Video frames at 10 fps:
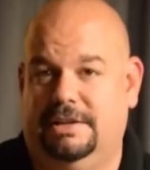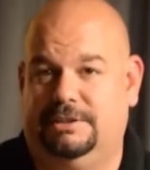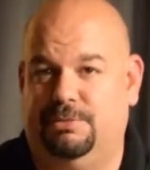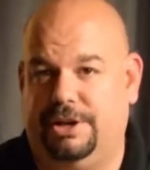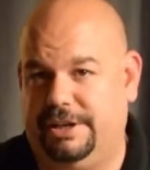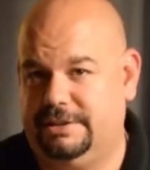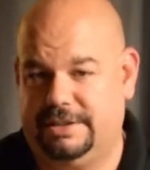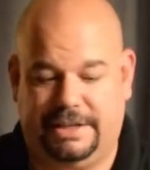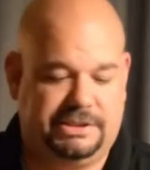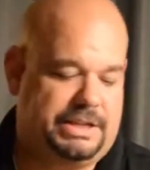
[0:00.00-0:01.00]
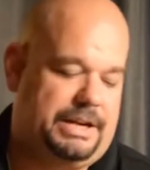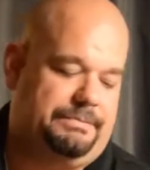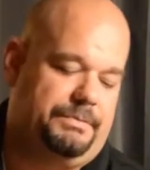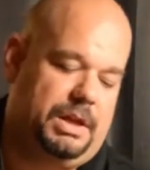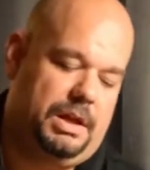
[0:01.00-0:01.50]
it's money, takes
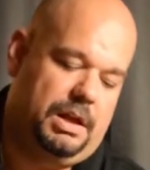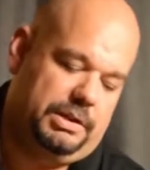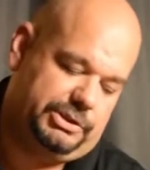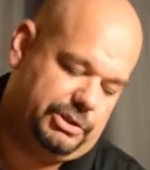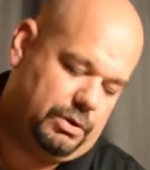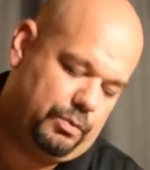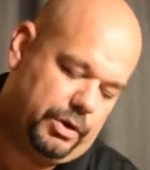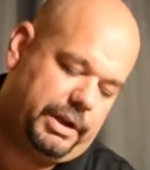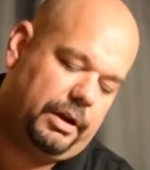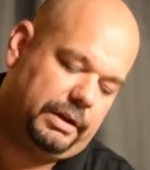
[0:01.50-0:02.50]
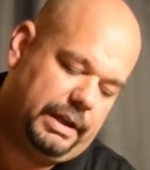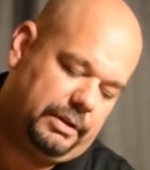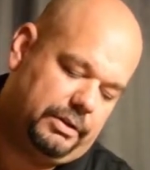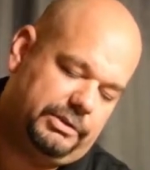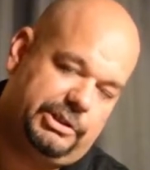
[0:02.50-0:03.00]
time. So I'm working on
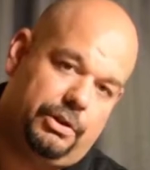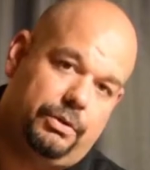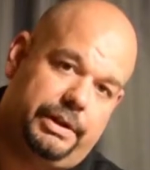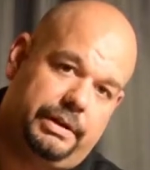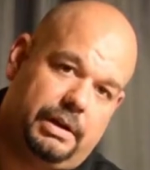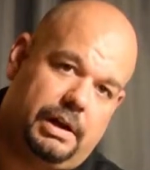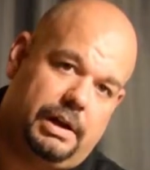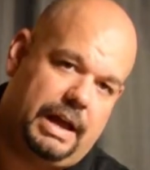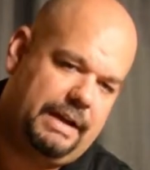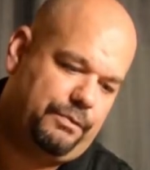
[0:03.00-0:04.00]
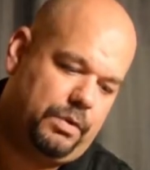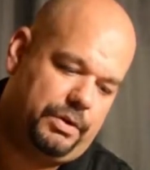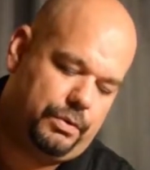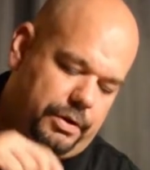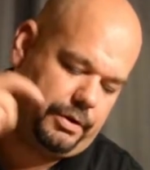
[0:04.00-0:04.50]
getting those slowly. I have one
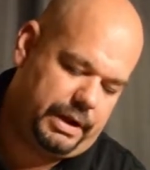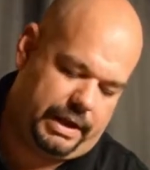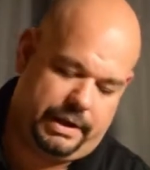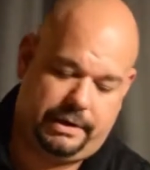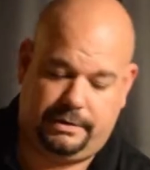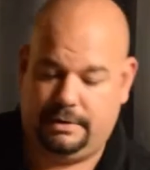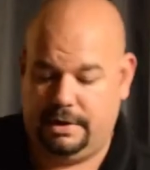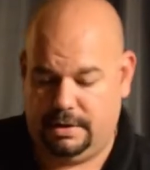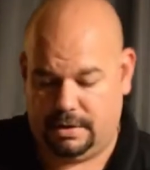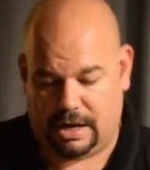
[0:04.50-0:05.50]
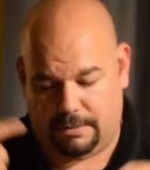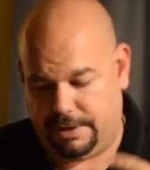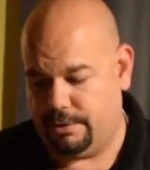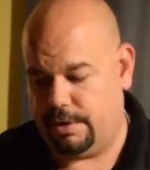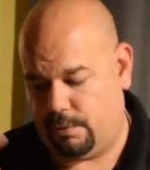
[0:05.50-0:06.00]
ordered and I'll
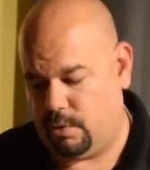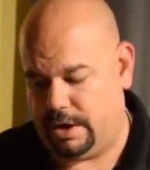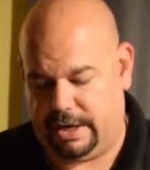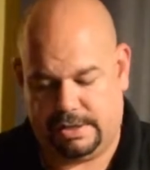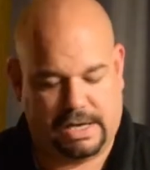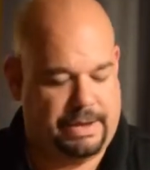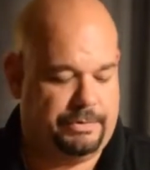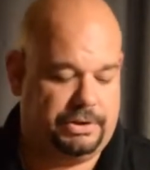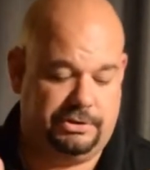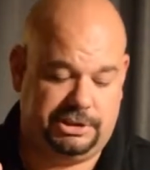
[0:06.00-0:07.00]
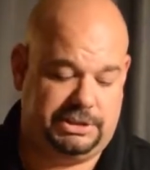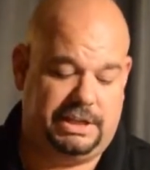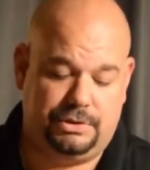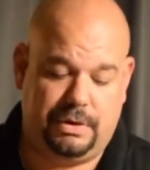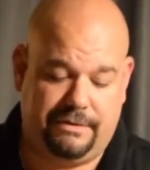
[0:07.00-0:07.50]
be going one at a time with those. Since
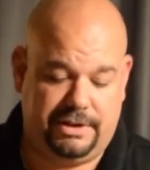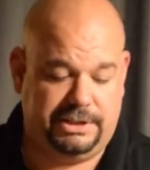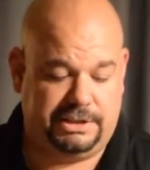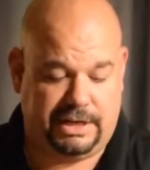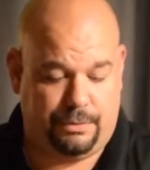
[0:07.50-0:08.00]
I do have these and they